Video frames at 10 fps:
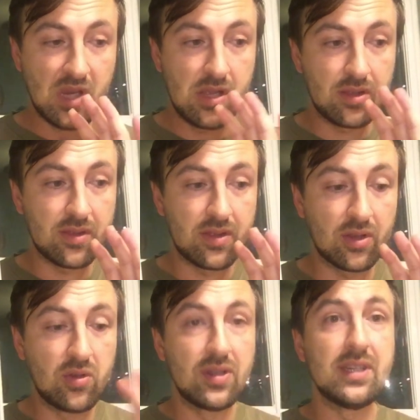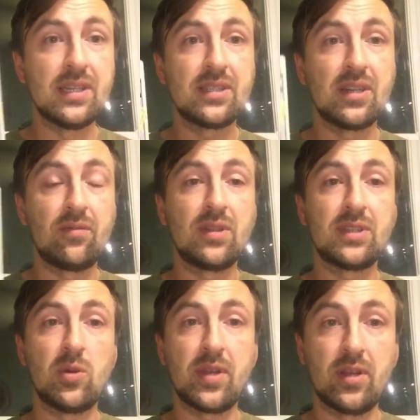the goodness of what's
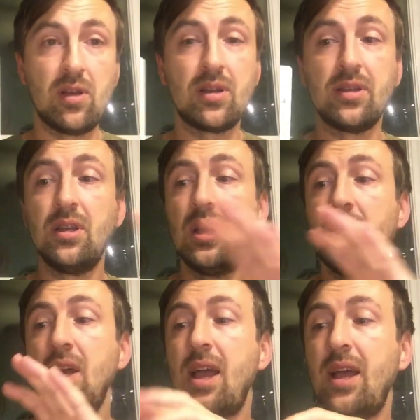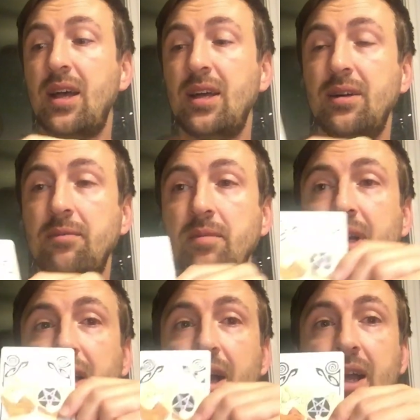going on.
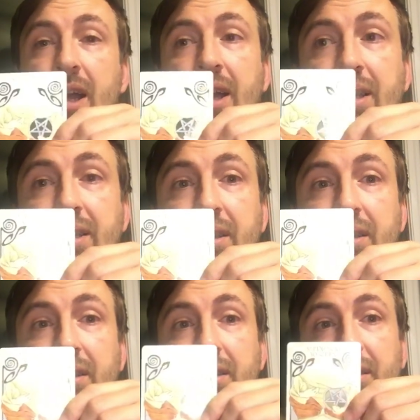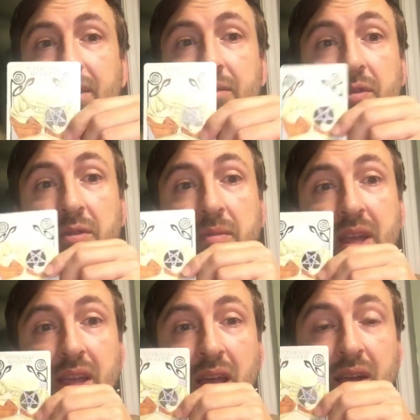And you
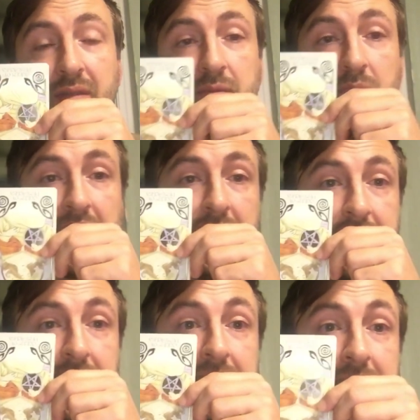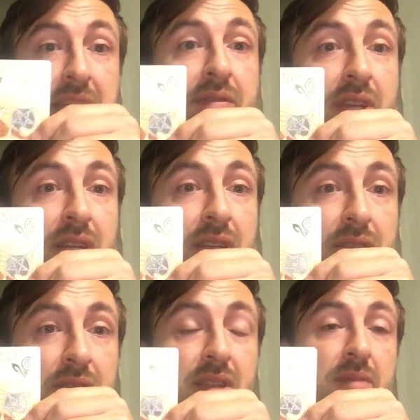may have money leaving
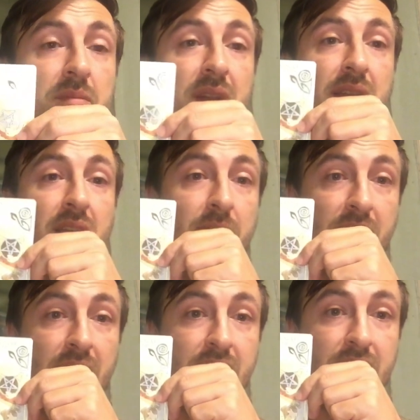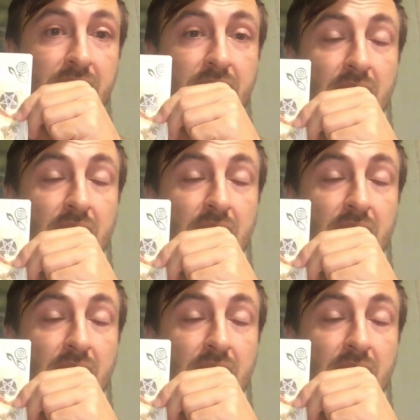than money coming in.